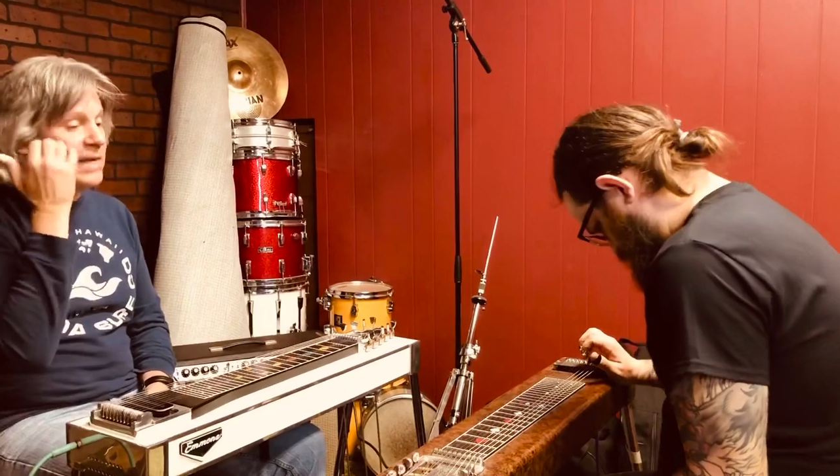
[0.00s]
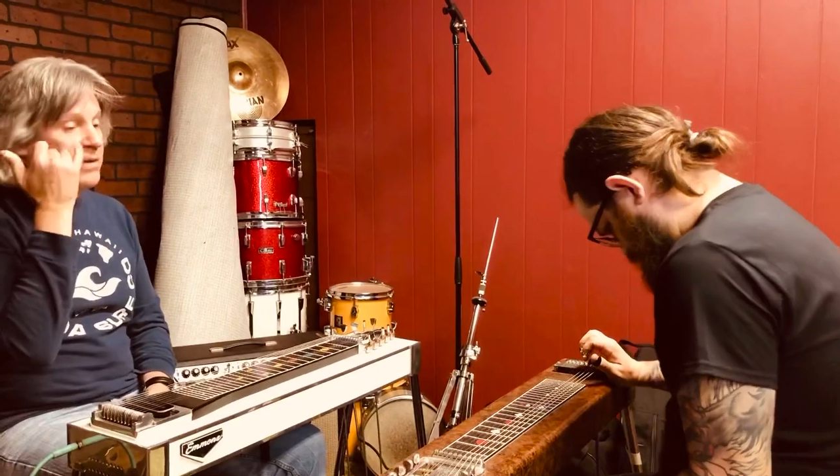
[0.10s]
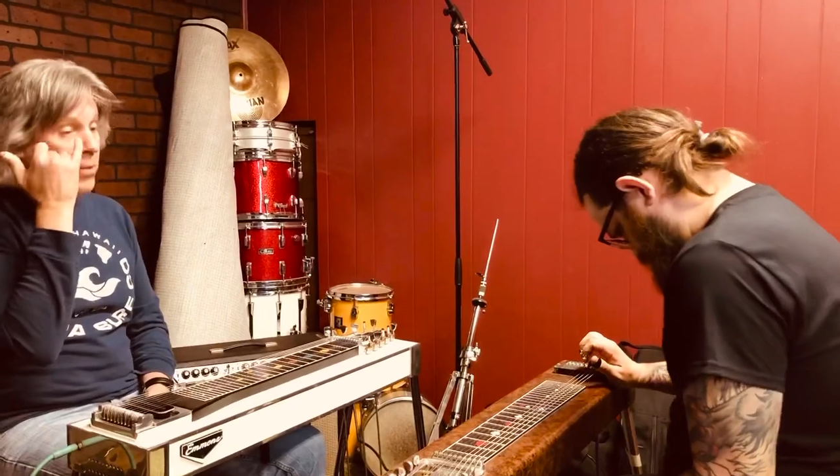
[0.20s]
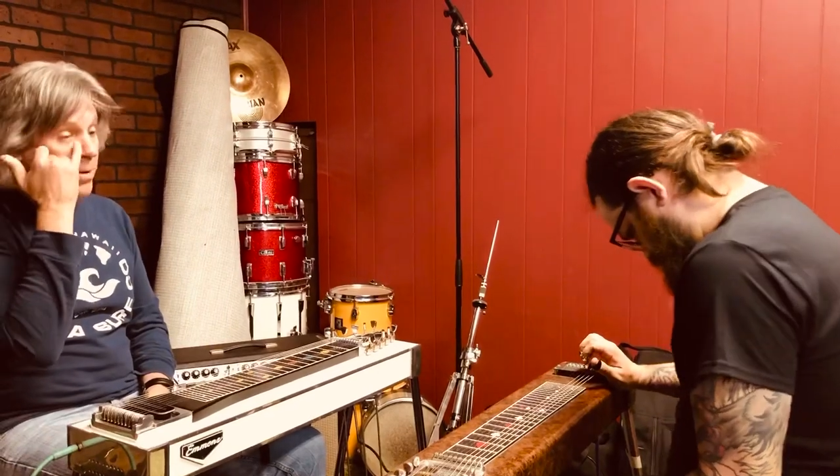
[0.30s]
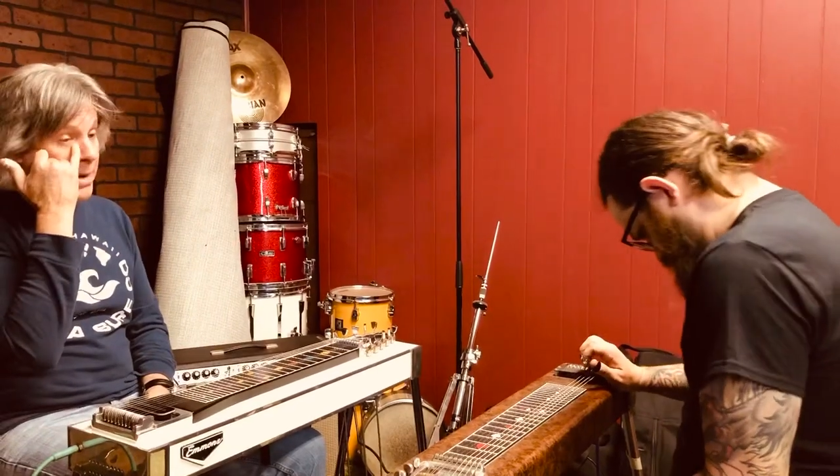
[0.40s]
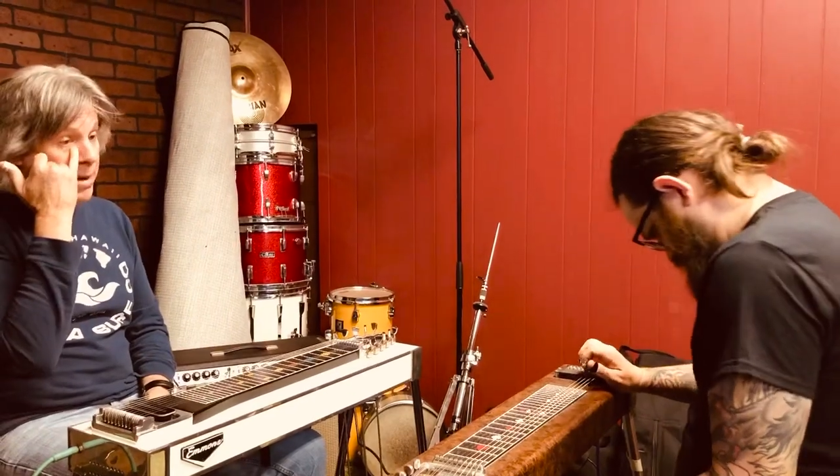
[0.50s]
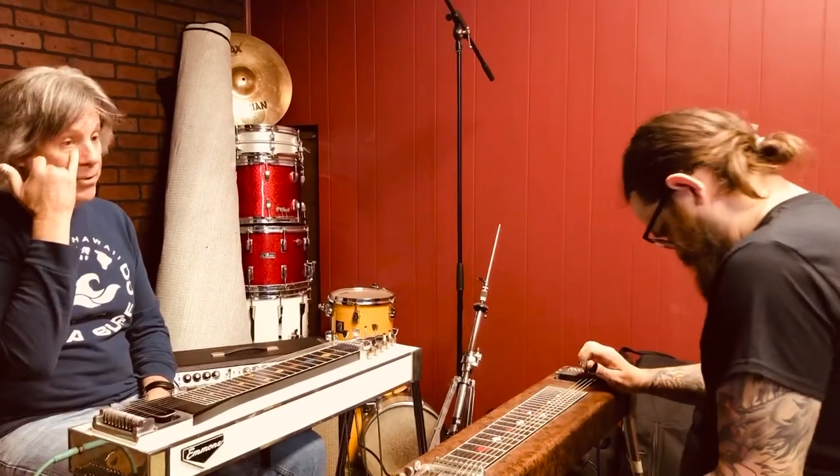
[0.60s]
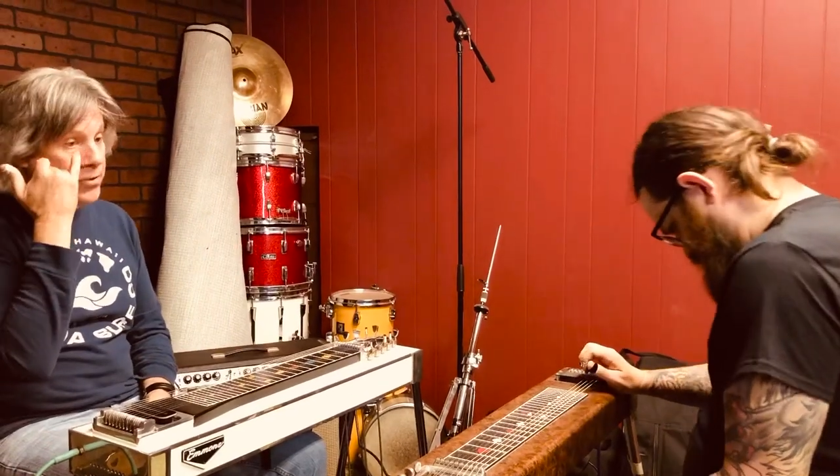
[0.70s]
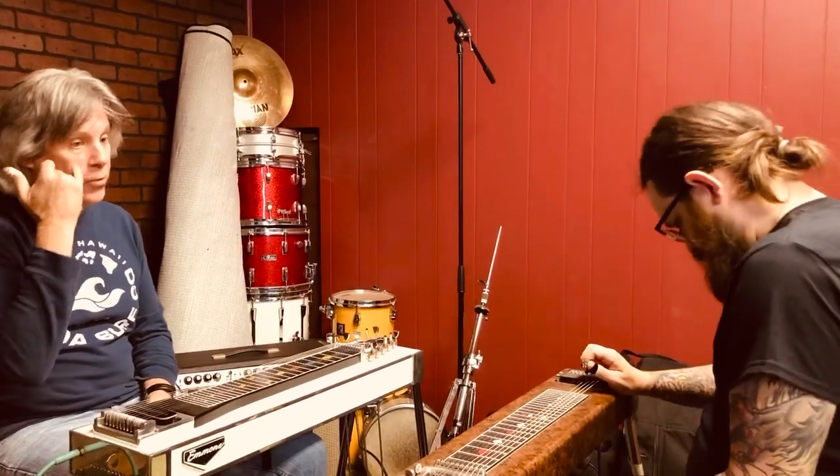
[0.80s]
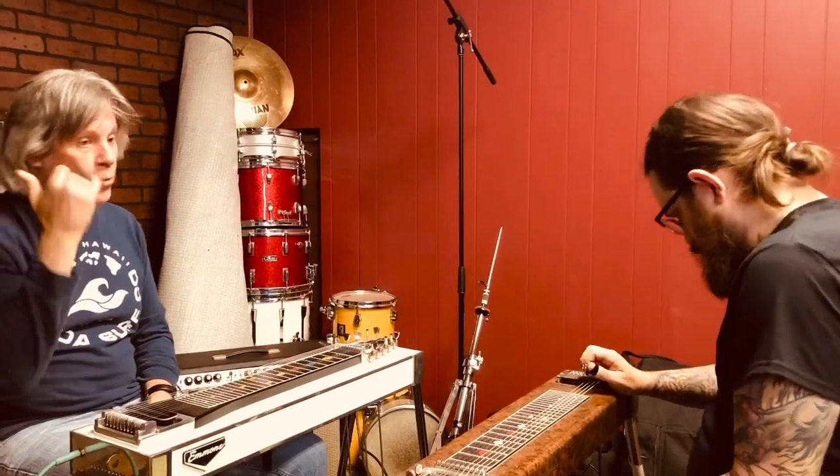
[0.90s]
you want to be
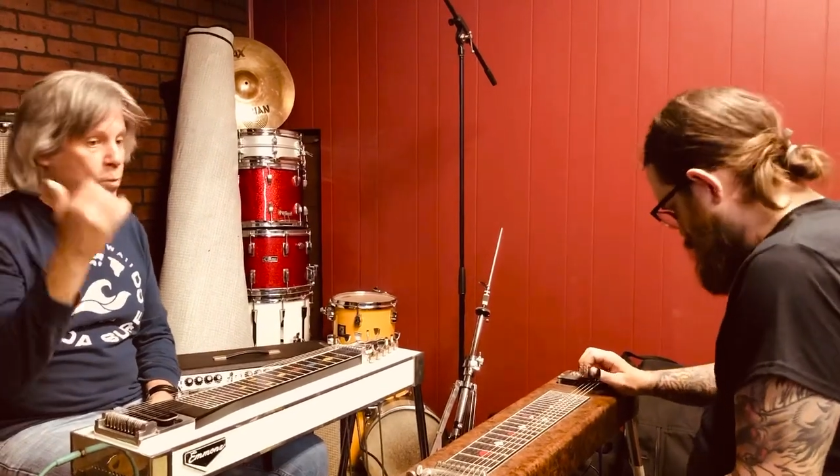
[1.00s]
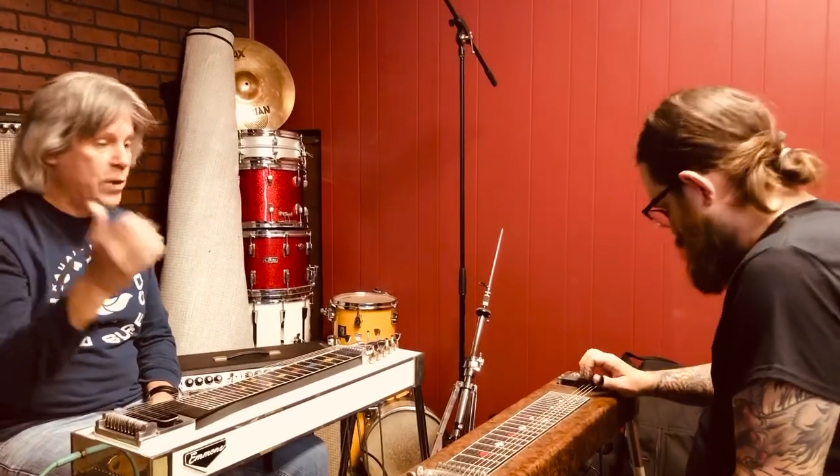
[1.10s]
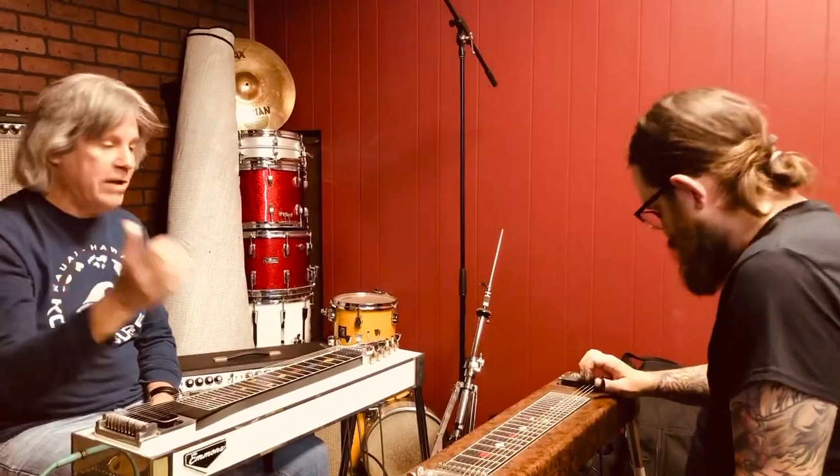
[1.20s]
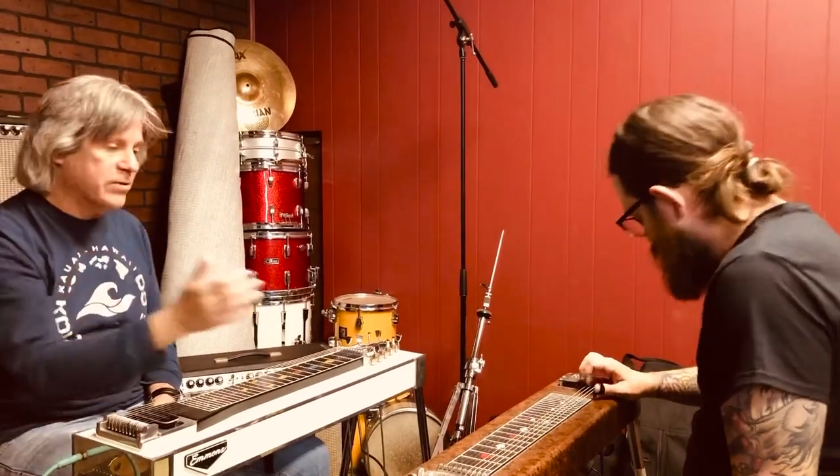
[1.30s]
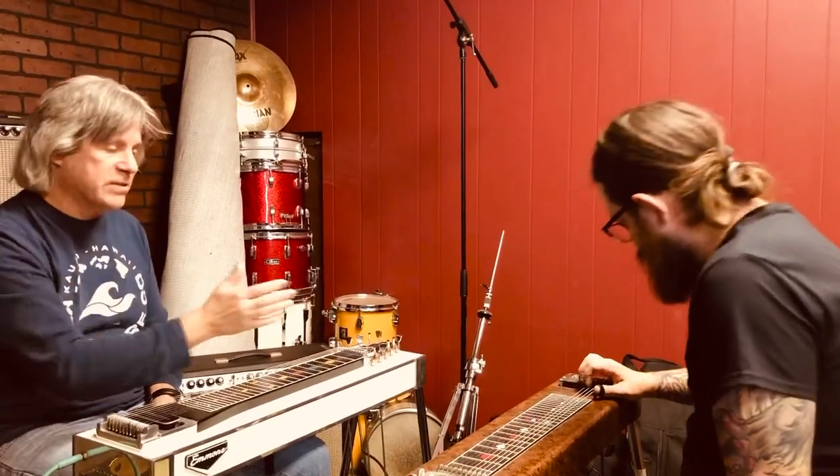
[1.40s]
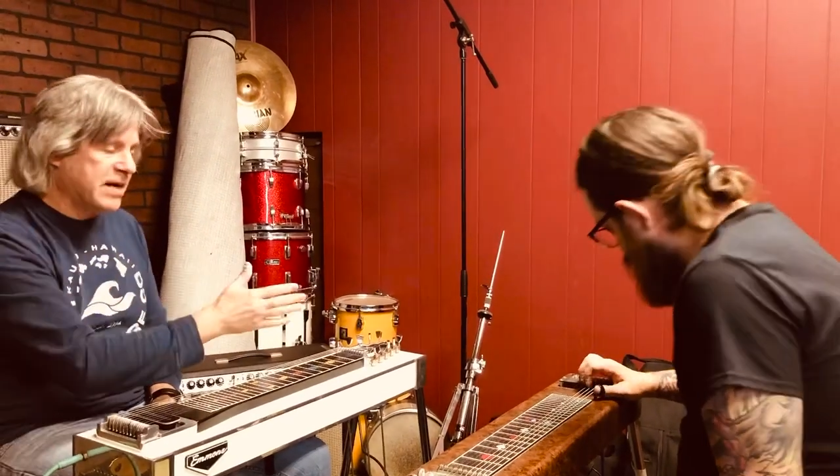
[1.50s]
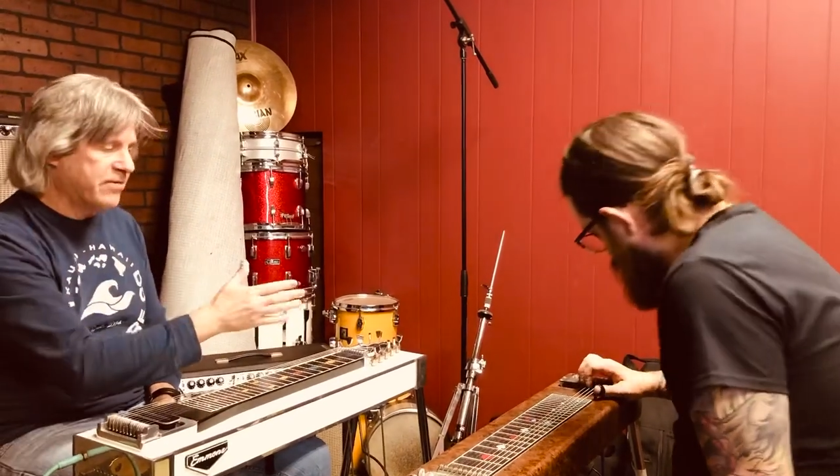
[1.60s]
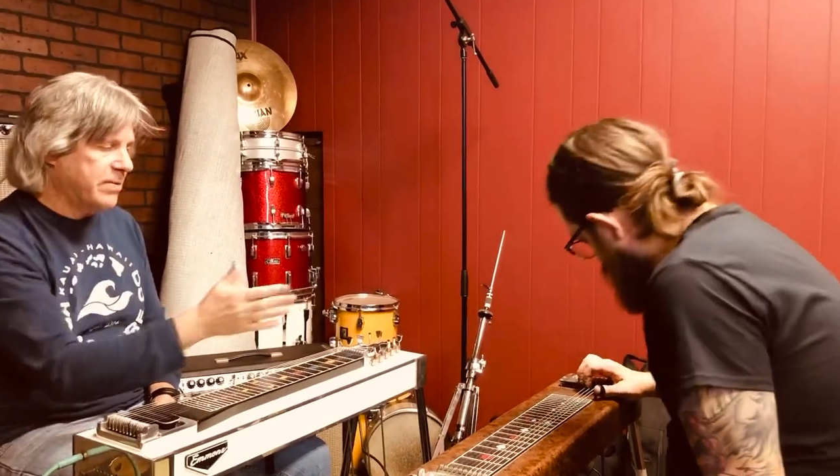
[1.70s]
able to weave yourself